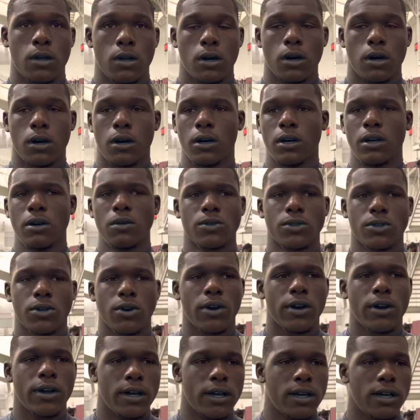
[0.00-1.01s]
Oh, it was
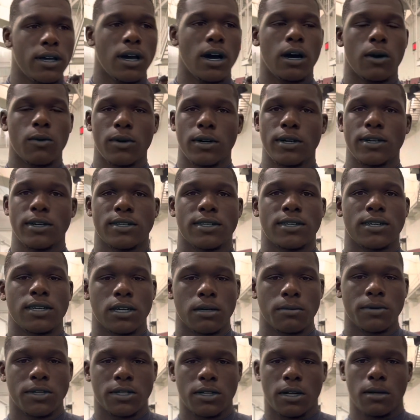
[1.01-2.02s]
great. He always tells
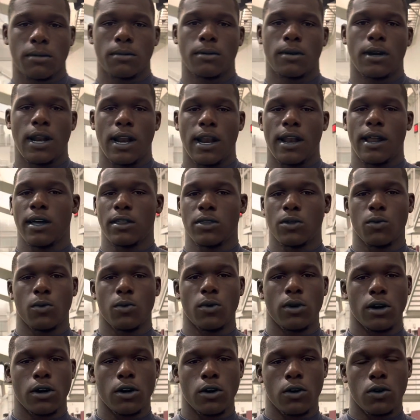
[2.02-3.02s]
me something that I have to
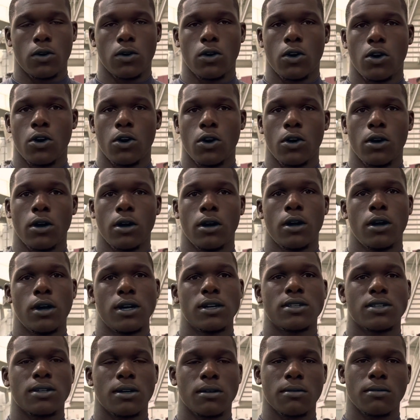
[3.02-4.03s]
work on or
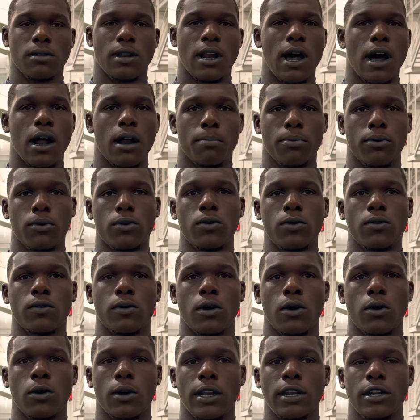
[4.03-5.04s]
something I improved
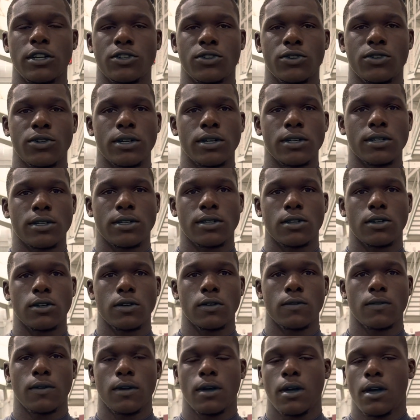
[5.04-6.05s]
on in the drills and
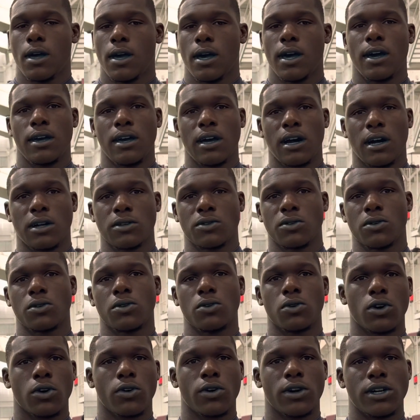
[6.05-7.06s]
stuff. And he also
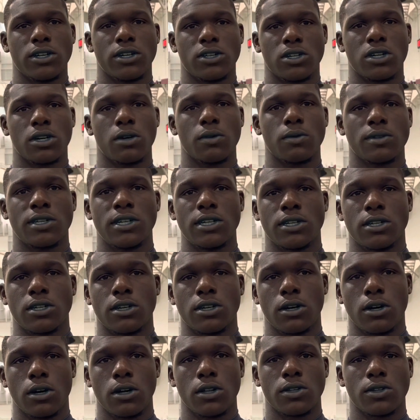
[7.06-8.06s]
do a great job of teaching
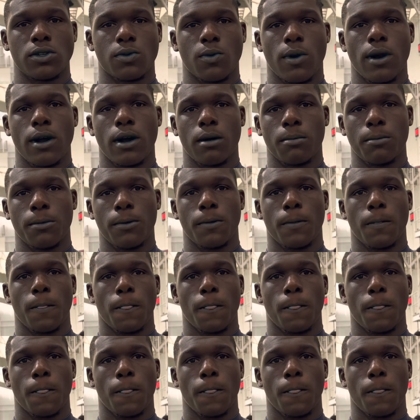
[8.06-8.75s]
the others around me.